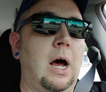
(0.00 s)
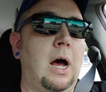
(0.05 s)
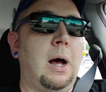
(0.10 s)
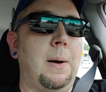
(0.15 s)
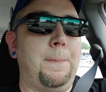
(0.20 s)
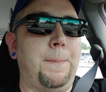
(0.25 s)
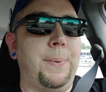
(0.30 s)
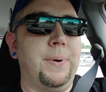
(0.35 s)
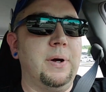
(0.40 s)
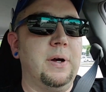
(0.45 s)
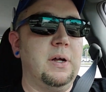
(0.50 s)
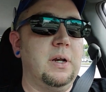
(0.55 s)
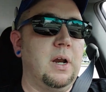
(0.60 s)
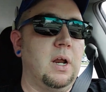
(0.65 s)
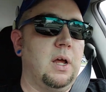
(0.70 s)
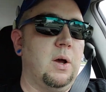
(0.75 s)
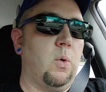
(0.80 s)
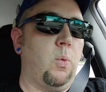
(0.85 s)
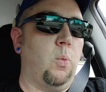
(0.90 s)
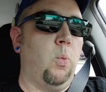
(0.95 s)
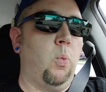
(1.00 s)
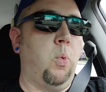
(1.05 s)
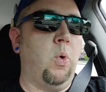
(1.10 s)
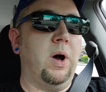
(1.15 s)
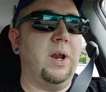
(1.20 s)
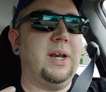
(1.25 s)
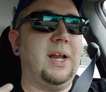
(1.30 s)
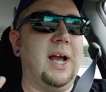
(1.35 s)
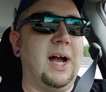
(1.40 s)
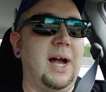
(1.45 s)
up
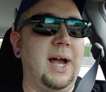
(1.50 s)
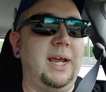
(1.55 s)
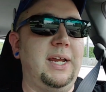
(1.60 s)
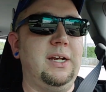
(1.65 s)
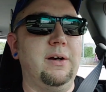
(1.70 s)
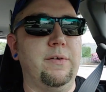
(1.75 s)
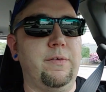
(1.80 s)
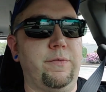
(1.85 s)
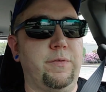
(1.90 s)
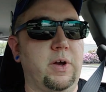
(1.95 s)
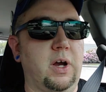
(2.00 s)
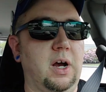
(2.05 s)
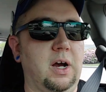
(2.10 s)
what kind of